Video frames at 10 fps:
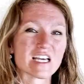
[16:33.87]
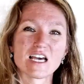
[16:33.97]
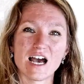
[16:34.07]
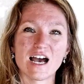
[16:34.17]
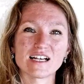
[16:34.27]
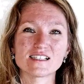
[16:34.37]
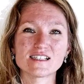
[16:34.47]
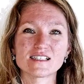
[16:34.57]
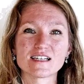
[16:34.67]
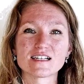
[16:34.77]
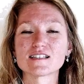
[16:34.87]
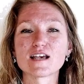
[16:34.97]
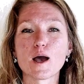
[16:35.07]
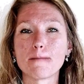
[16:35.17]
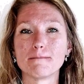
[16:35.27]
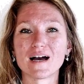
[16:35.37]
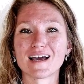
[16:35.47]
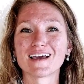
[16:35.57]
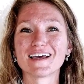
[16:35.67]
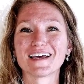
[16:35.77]
As it stands, my
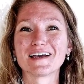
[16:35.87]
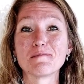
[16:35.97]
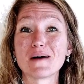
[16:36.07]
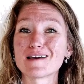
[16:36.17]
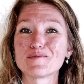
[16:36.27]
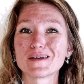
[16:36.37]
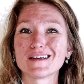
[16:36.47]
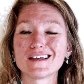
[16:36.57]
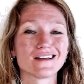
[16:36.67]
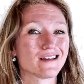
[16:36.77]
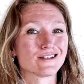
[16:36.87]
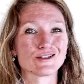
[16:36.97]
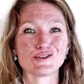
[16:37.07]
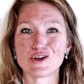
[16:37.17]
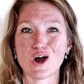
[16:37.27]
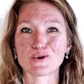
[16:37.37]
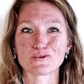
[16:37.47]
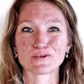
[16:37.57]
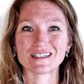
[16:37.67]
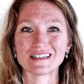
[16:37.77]
opinion is not
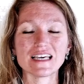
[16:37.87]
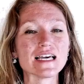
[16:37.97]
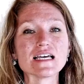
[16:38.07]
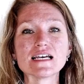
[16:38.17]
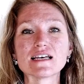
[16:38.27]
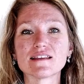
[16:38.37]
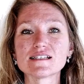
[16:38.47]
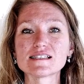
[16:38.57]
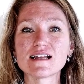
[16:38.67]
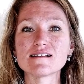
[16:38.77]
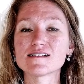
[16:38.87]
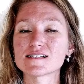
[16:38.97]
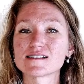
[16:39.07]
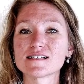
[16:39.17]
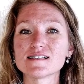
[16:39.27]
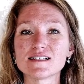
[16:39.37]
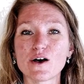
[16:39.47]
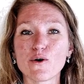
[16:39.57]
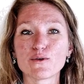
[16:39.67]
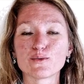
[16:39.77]
really. This sentence doesn't tell
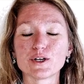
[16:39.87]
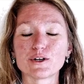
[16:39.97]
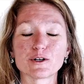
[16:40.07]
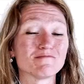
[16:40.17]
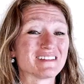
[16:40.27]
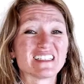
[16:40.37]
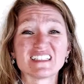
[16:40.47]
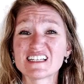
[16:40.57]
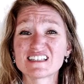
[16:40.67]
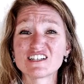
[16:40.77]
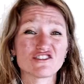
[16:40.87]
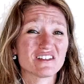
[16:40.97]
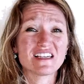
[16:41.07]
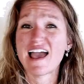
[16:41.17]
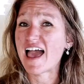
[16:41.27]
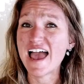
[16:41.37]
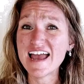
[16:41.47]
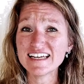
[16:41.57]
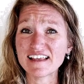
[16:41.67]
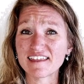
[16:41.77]
the reader essentially
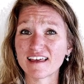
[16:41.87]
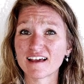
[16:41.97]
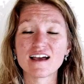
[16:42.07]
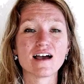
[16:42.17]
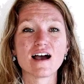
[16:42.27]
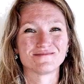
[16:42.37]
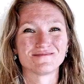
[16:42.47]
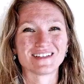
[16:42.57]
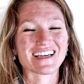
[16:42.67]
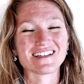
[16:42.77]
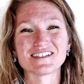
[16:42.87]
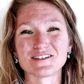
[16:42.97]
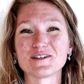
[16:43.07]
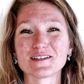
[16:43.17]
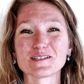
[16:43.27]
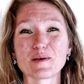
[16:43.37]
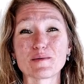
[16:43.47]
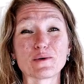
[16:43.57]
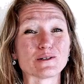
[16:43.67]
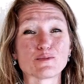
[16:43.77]
anything. Considering this paper
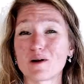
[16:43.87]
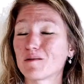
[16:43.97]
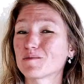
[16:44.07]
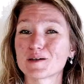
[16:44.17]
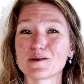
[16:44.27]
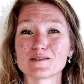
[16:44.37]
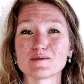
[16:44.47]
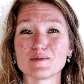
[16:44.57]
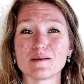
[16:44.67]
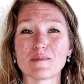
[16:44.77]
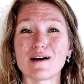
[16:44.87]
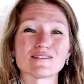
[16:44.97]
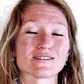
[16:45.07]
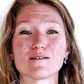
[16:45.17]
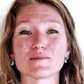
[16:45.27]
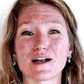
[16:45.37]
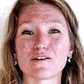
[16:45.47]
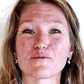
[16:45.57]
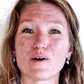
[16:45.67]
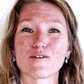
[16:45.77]
is probably going to be about some kind of
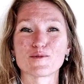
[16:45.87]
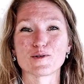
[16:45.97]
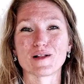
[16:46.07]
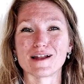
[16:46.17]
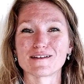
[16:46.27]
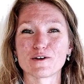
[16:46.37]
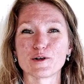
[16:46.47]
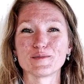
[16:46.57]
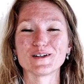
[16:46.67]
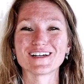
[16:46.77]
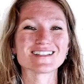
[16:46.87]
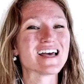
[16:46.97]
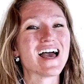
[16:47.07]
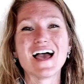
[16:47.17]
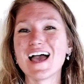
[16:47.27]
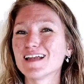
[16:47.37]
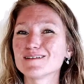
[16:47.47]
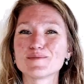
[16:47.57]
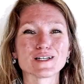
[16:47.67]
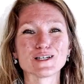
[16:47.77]
polymer applied to therapeutics,
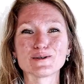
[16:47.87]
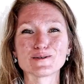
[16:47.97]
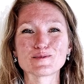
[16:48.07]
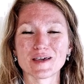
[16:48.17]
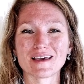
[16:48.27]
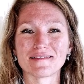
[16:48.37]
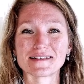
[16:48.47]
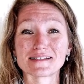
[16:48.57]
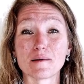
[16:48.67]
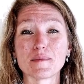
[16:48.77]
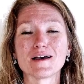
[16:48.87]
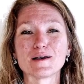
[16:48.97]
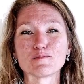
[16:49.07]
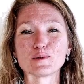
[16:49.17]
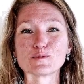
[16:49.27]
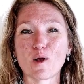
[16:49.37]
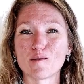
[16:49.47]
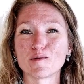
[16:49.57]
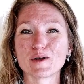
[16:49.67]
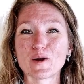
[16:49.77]
anybody who is picking this up is
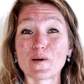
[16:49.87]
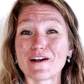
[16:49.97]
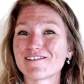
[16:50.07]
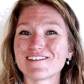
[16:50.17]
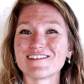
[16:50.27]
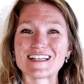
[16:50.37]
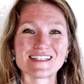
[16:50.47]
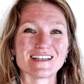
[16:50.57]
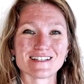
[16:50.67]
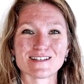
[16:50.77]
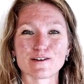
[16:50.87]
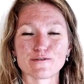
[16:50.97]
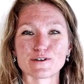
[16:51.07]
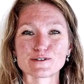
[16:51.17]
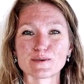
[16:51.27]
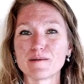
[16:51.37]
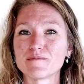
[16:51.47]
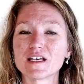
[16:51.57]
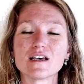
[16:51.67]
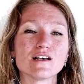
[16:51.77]
probably aware that this isn't the first one.
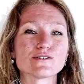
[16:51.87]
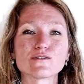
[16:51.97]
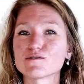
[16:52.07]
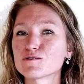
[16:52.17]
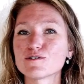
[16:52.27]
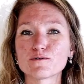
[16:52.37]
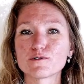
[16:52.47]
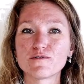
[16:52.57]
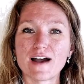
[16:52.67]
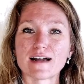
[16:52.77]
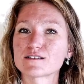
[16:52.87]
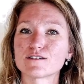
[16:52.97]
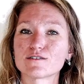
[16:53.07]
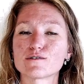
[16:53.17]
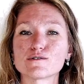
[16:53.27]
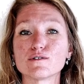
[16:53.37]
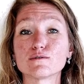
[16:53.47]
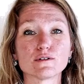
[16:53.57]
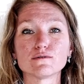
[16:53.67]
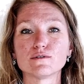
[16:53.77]
So there's no real facts here, there's no
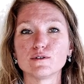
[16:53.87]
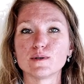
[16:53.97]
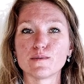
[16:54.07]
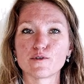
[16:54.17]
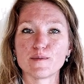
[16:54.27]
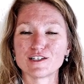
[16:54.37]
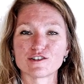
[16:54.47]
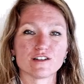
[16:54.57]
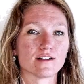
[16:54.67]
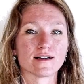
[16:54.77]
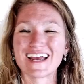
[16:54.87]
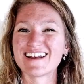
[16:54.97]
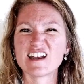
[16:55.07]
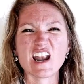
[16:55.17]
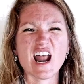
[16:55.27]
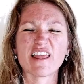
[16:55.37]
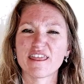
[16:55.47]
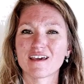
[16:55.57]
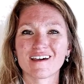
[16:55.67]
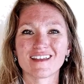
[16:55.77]
real new information here, and
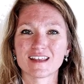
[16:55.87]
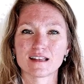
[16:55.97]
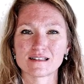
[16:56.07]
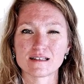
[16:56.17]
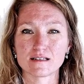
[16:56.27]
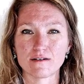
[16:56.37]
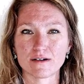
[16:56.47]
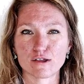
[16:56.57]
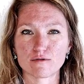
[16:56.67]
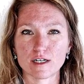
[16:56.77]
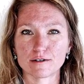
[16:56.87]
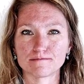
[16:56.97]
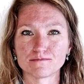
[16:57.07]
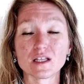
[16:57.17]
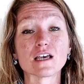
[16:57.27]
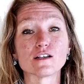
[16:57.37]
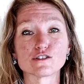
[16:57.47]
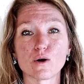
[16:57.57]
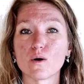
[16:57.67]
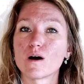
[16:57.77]
nothing that this is telling the reader.
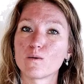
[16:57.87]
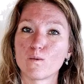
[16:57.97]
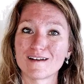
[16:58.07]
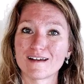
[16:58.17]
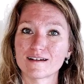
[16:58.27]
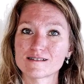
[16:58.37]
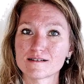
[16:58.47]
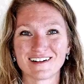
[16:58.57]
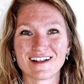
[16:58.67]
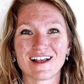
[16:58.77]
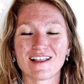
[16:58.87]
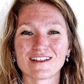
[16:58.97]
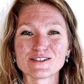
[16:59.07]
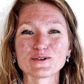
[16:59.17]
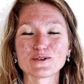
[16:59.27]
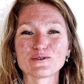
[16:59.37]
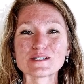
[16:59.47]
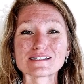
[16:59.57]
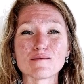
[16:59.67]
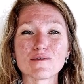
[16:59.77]
So what next? Let's look through
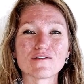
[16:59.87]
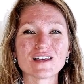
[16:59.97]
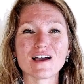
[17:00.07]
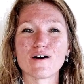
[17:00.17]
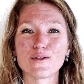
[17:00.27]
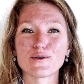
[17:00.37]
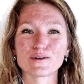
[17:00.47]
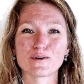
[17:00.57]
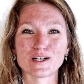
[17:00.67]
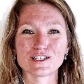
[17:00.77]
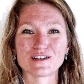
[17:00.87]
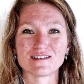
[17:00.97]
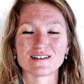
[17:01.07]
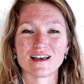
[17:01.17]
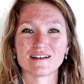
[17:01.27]
some of the other questions then.